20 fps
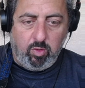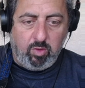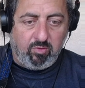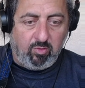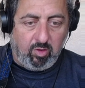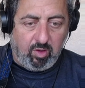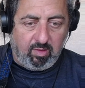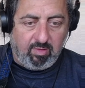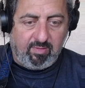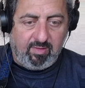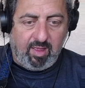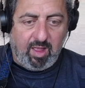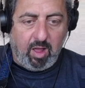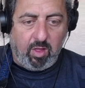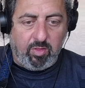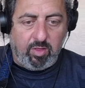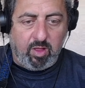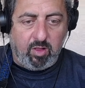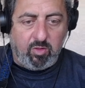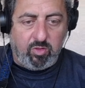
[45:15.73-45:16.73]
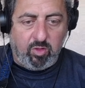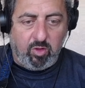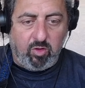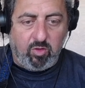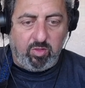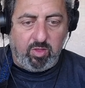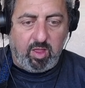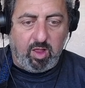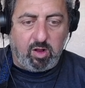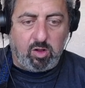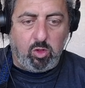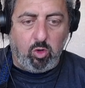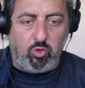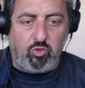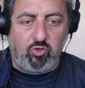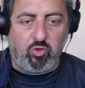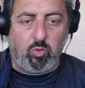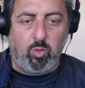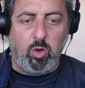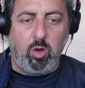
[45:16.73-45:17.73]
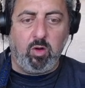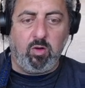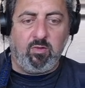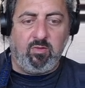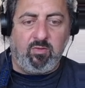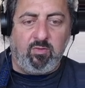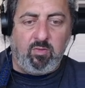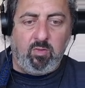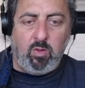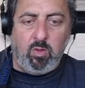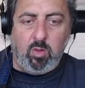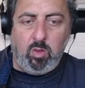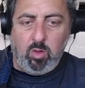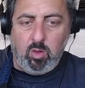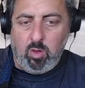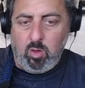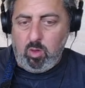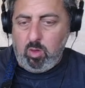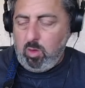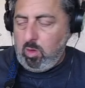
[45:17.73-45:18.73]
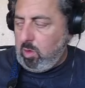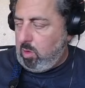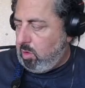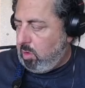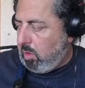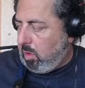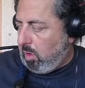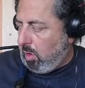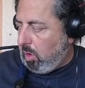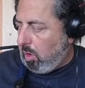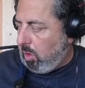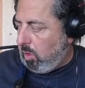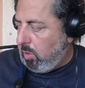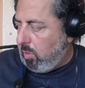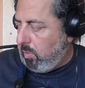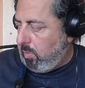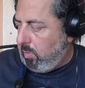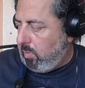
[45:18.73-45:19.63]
So you can see how the enclosure works. Oh.